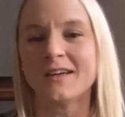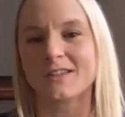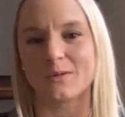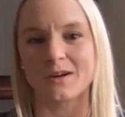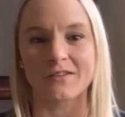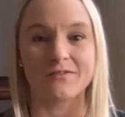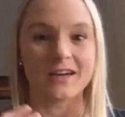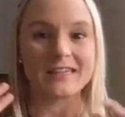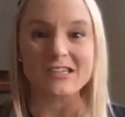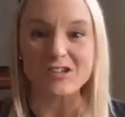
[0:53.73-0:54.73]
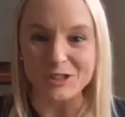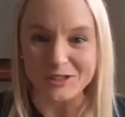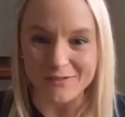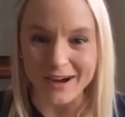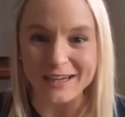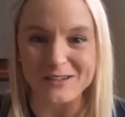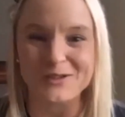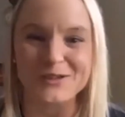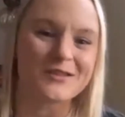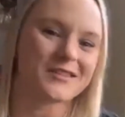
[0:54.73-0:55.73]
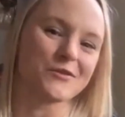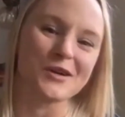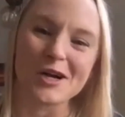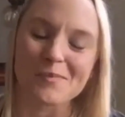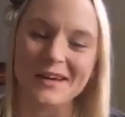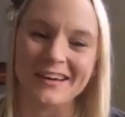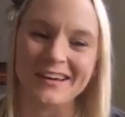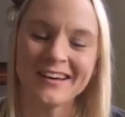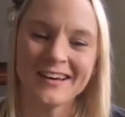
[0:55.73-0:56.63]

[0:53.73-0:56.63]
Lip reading: to our initial advisors that were helping